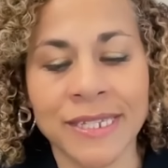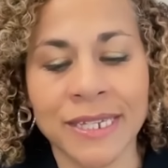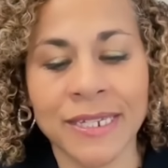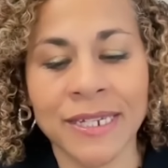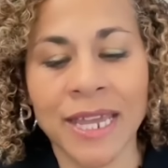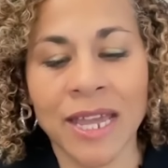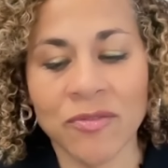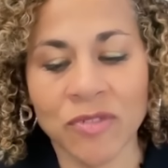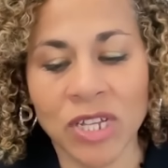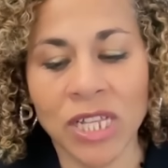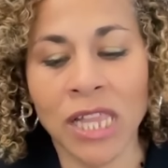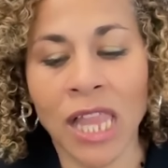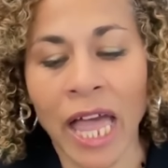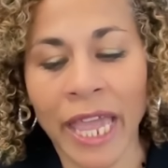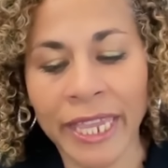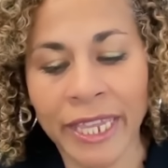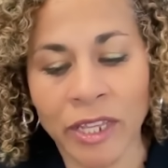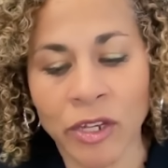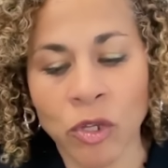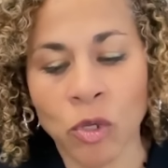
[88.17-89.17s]
did have a
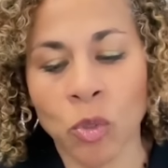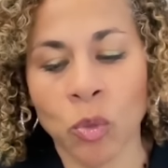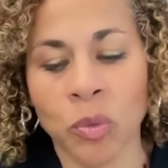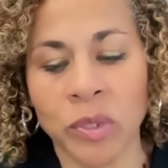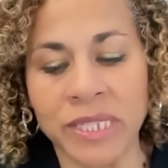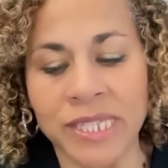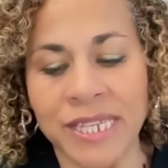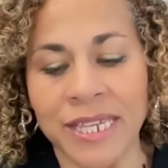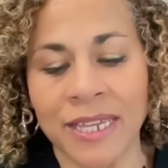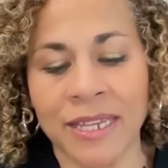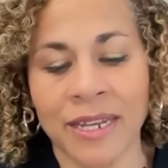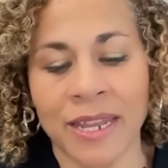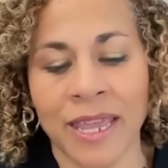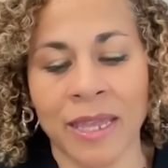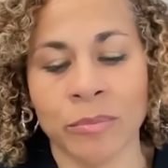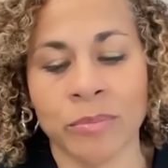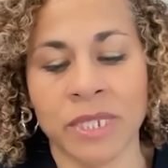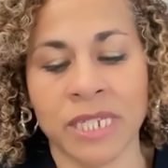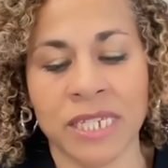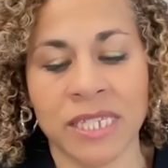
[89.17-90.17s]
client who was in
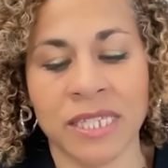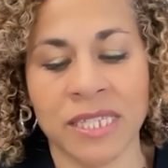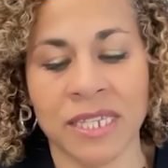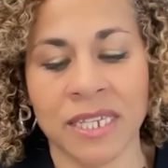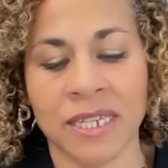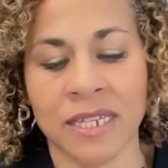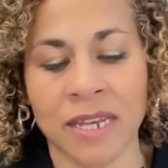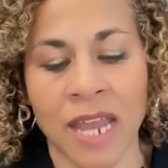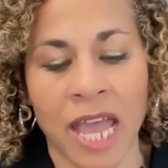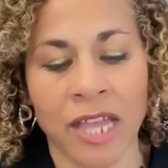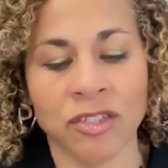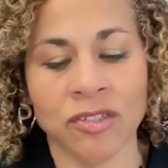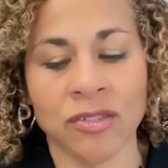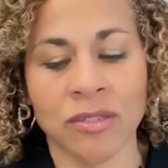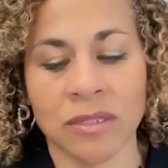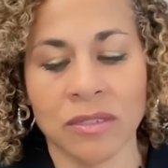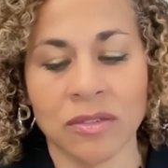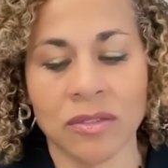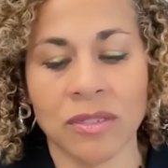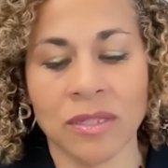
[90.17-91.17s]
MDC
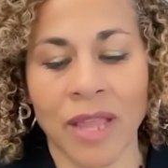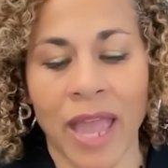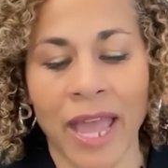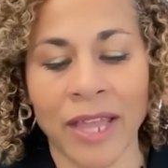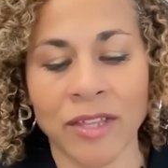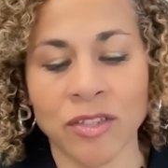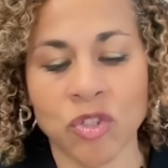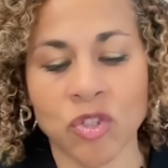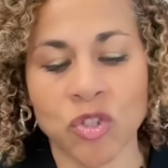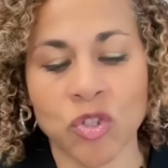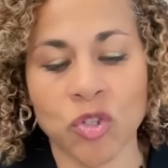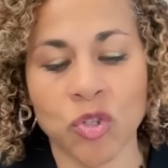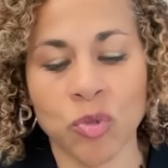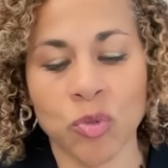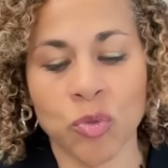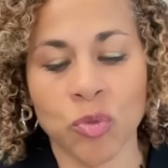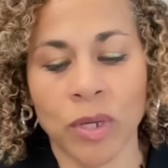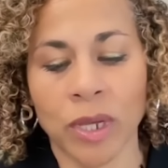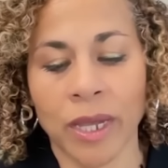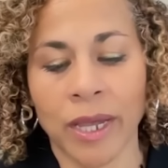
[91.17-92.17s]
not
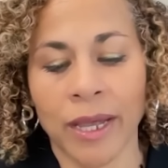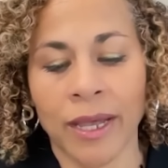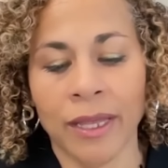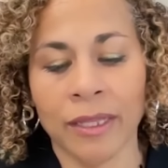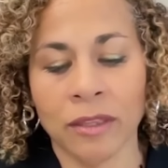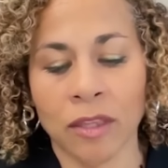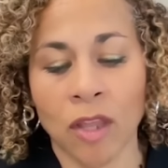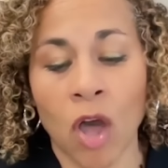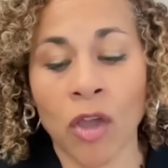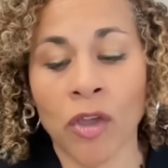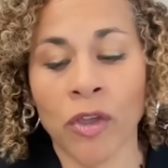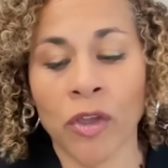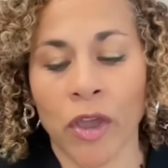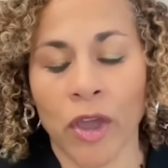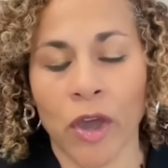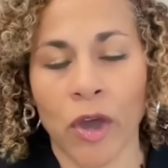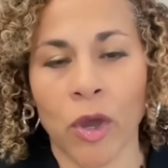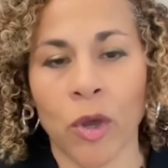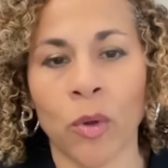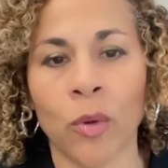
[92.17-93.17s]
too long
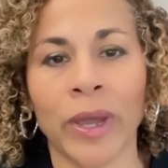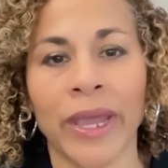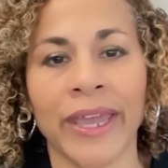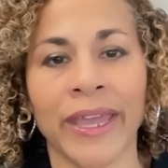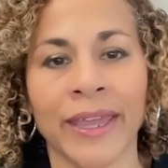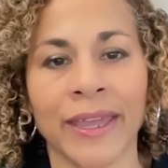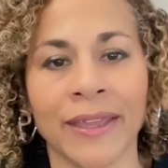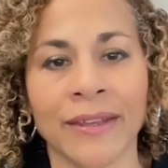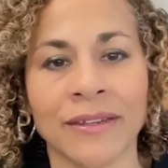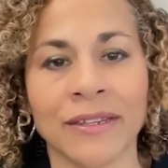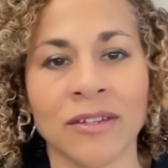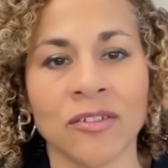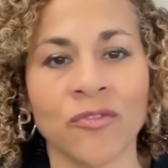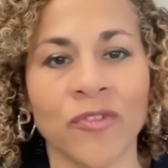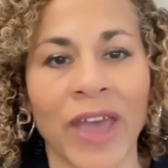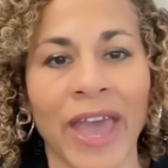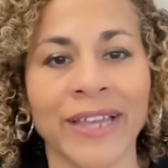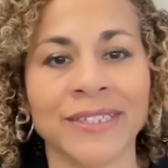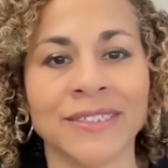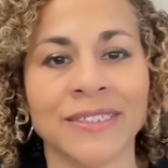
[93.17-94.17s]
ago. And in
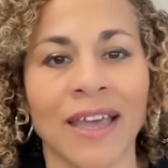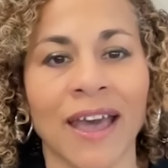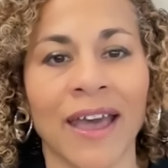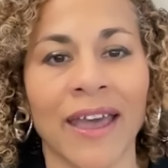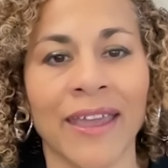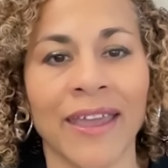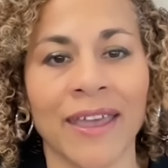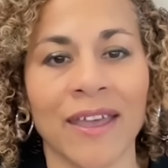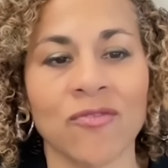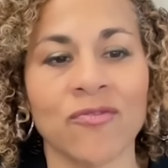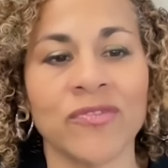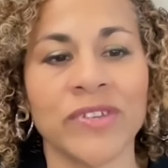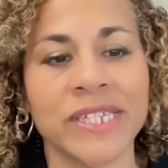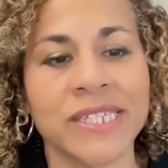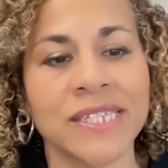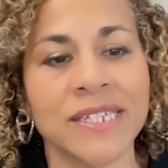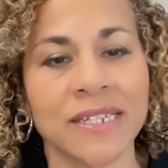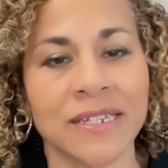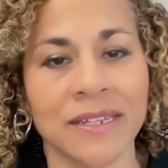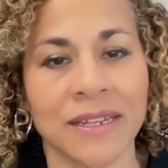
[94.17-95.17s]
fact, I have
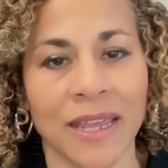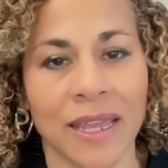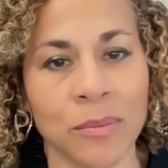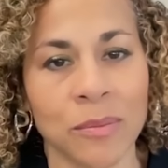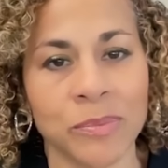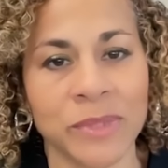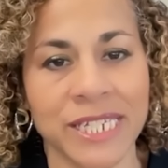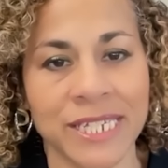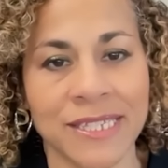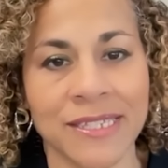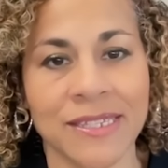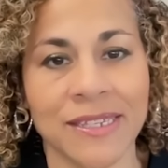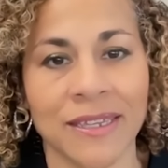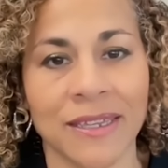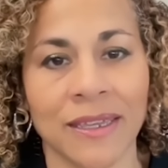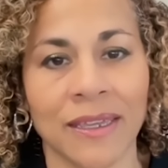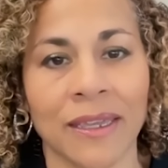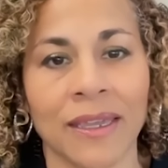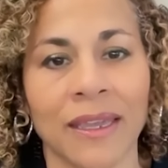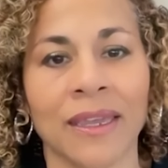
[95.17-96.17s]
visited
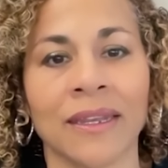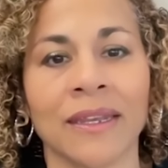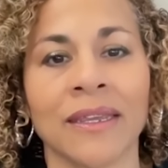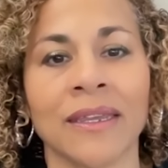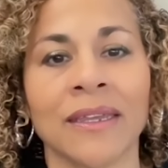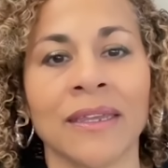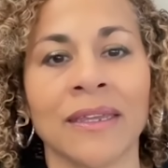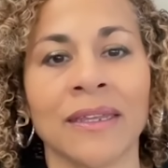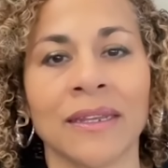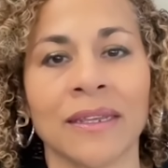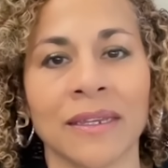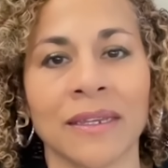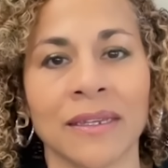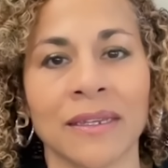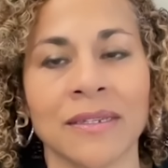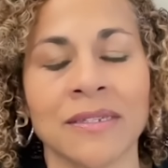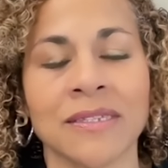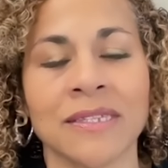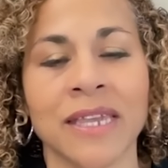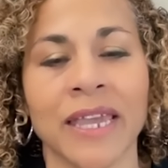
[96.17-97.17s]
MDC and it
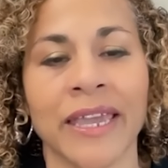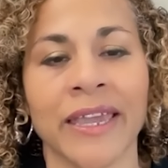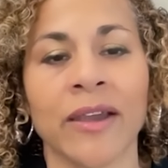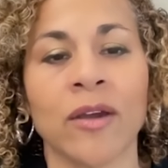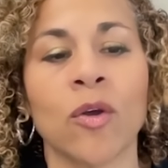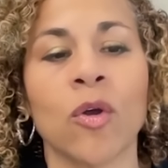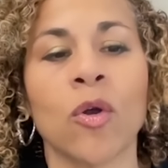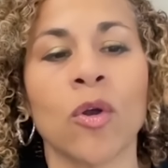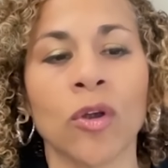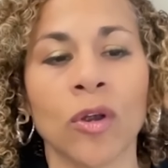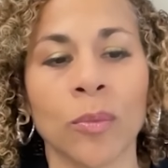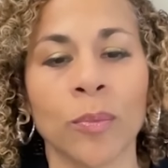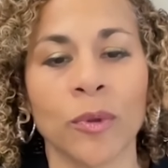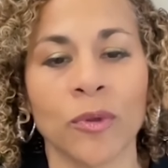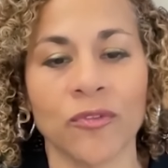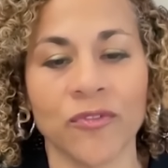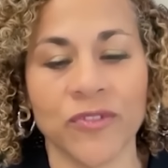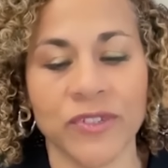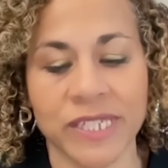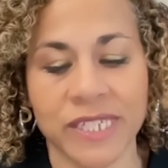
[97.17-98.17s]
is a
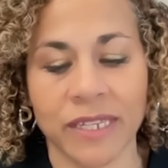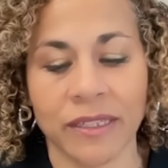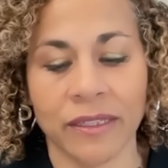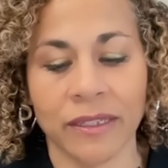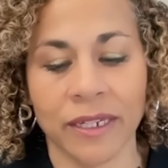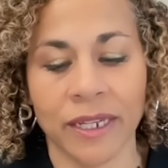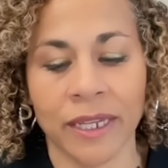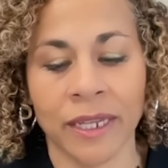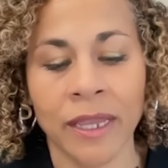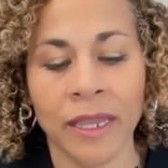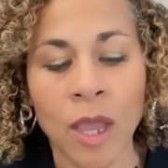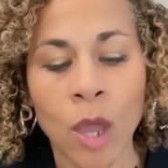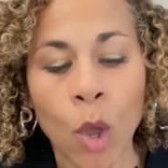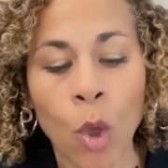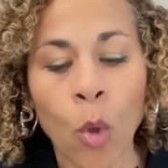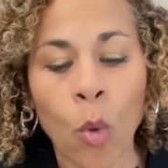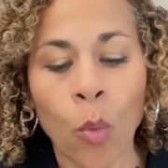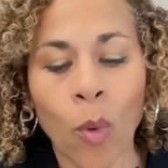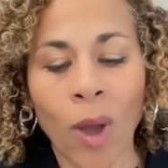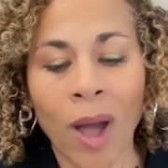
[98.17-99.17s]
horrible facility.
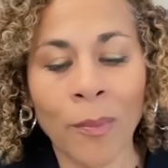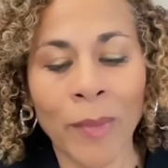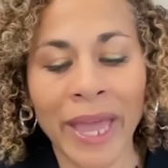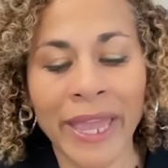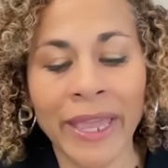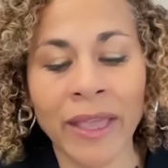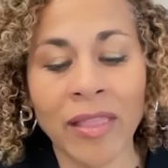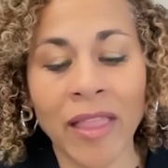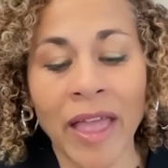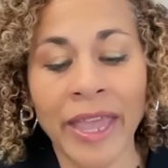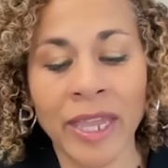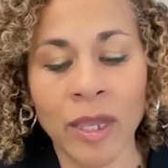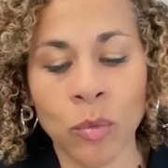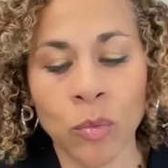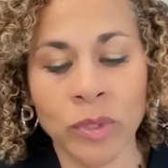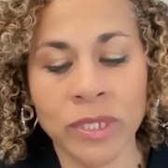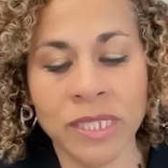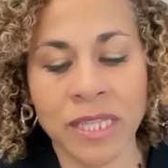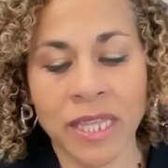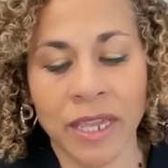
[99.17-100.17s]
While my client
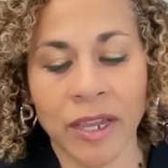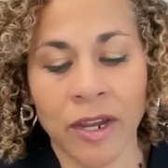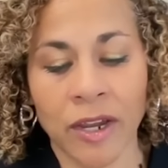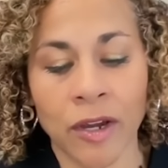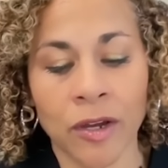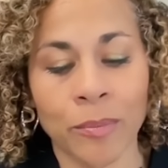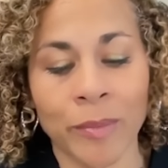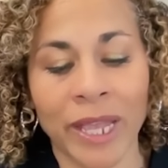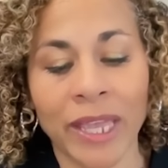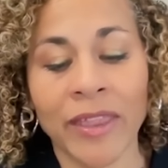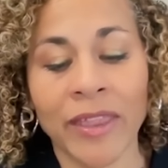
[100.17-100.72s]
was there